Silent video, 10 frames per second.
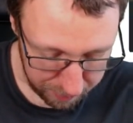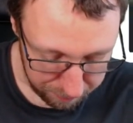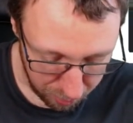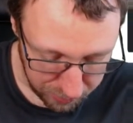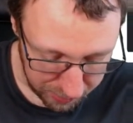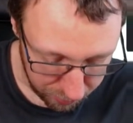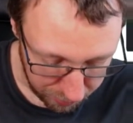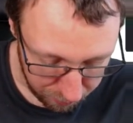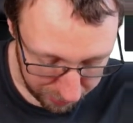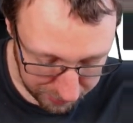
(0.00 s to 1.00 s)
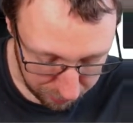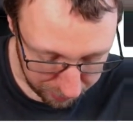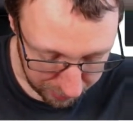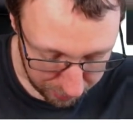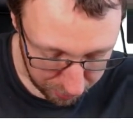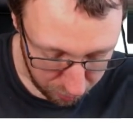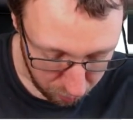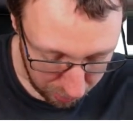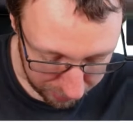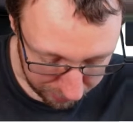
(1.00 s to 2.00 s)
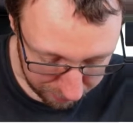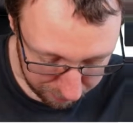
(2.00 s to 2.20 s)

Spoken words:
both are not erased, so we get u1